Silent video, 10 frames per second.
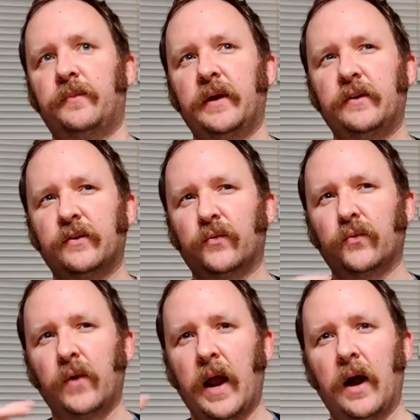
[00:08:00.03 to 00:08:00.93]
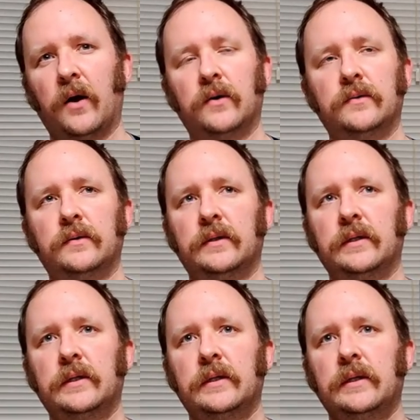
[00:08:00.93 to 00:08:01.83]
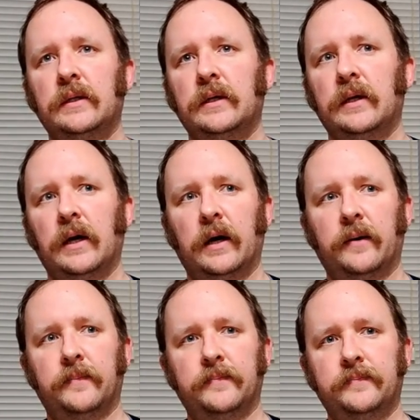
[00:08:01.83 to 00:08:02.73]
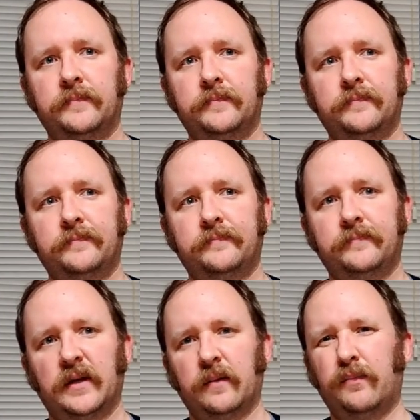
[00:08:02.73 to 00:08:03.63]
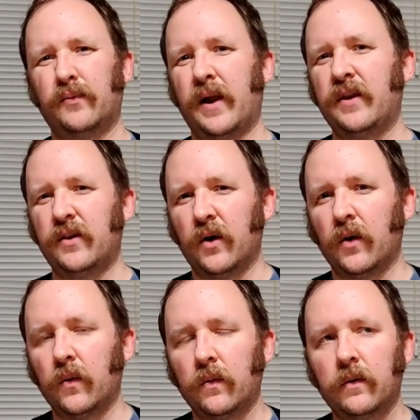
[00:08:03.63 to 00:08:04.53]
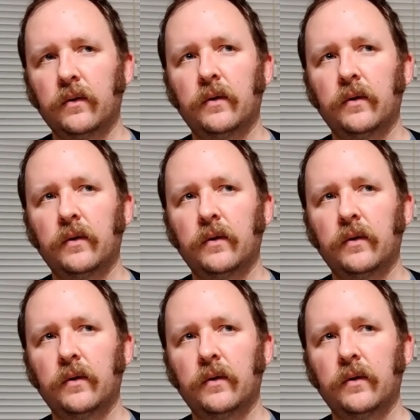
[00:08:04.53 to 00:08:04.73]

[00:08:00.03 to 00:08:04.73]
big, just round, like bread dough.